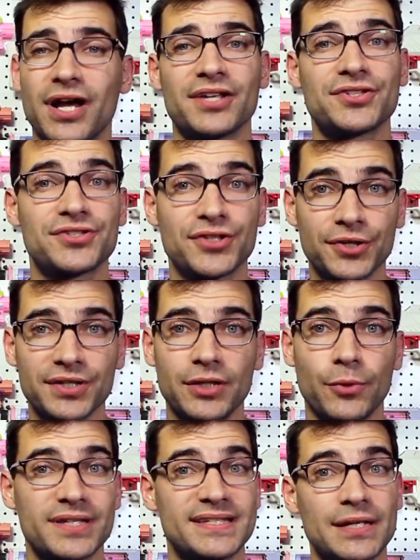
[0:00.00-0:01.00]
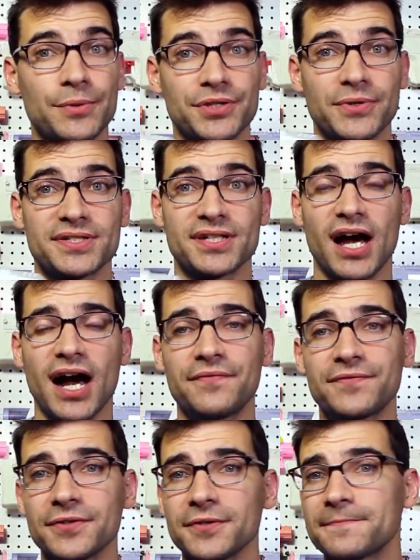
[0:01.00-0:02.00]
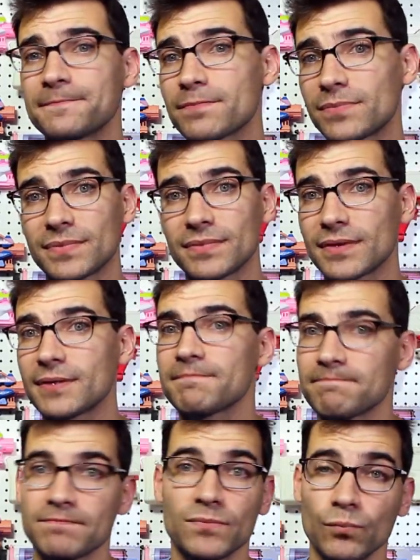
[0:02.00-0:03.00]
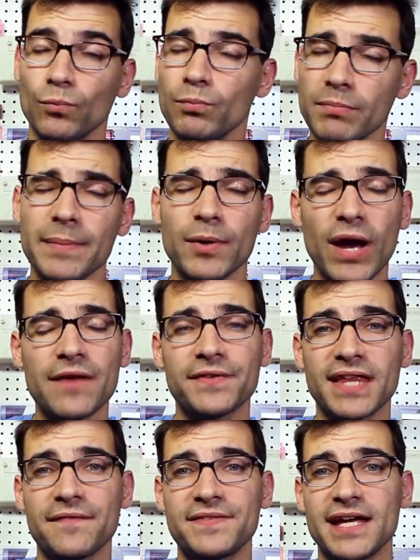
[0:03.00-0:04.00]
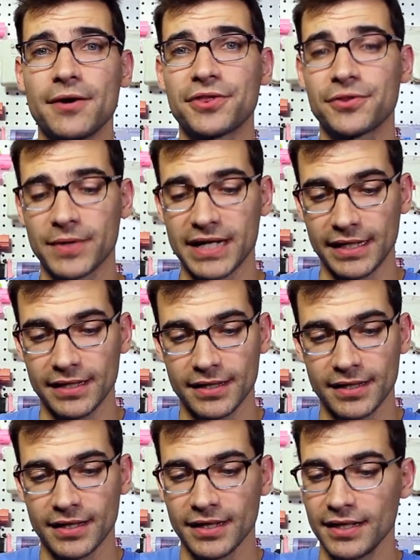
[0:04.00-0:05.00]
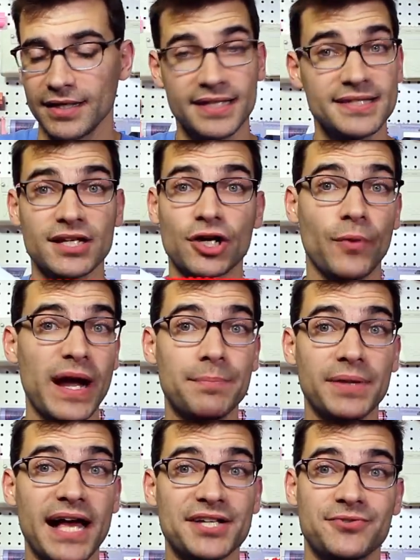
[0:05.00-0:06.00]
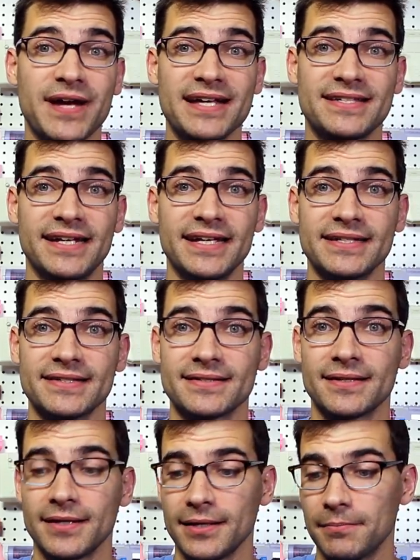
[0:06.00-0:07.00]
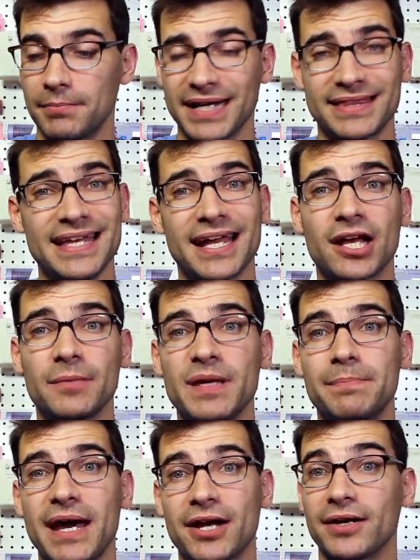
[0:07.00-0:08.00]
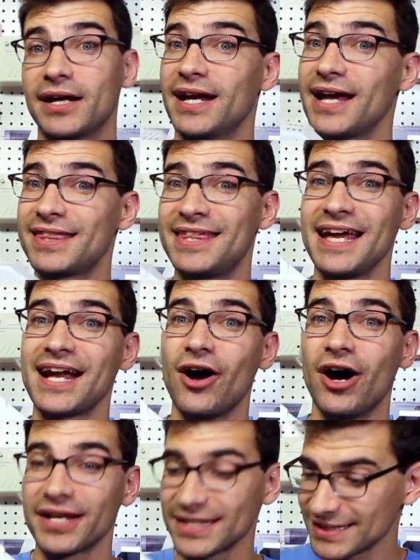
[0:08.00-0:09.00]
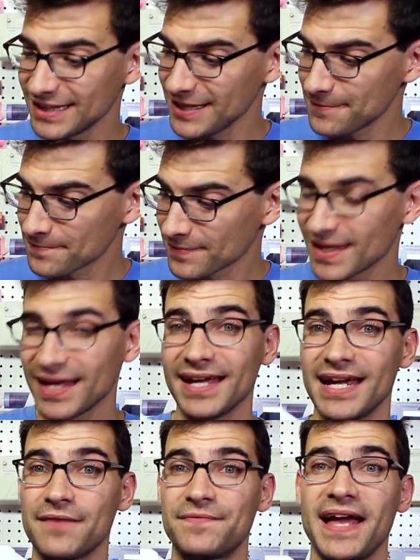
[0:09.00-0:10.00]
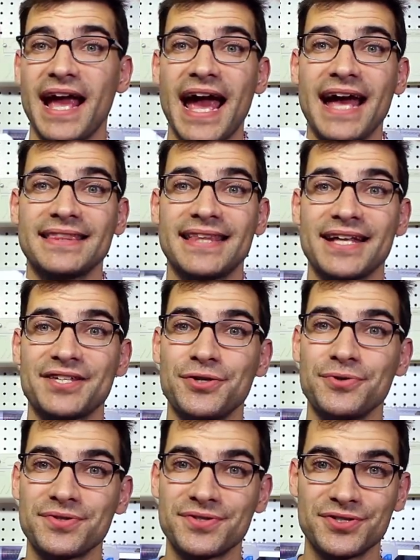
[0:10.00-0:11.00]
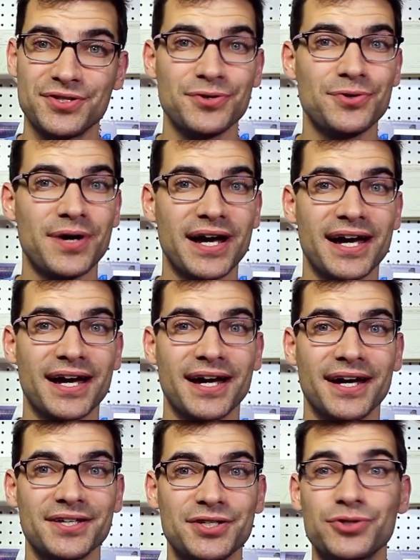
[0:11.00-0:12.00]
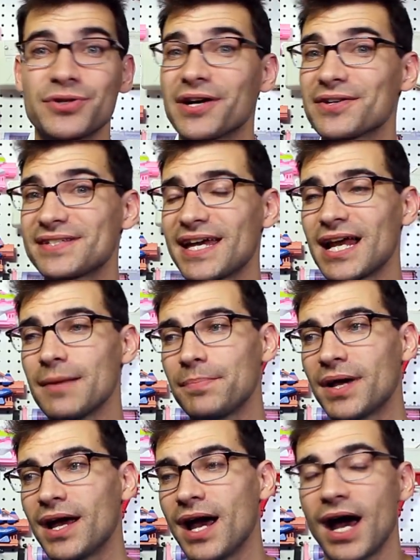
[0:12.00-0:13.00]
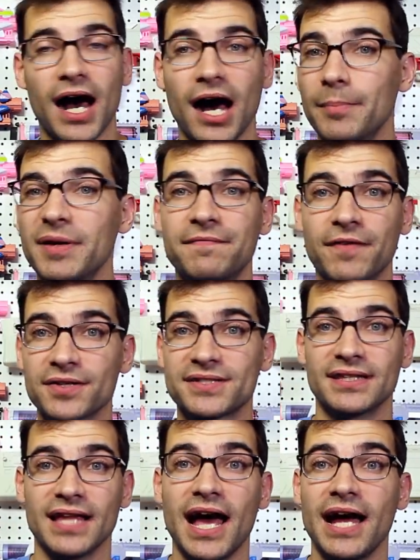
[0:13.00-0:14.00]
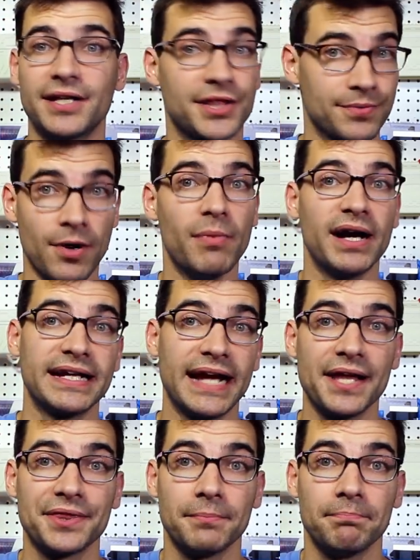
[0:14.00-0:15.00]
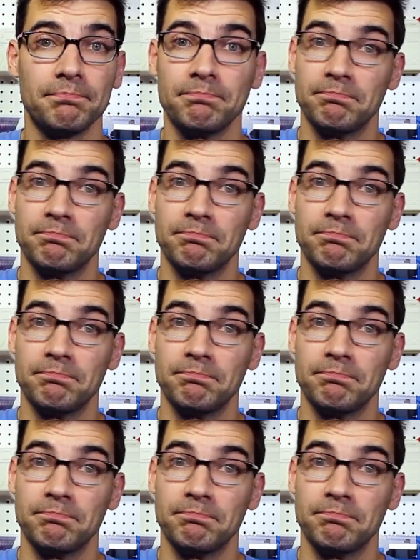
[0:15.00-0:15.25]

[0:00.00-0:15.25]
not certain, you want to see what there is to offer, maybe wait for the FDL-3. This is a great blaster as it is, but I think it could be better. And I think, honestly, if they add that two-trigger setup, I'll be first in line to throw money at them.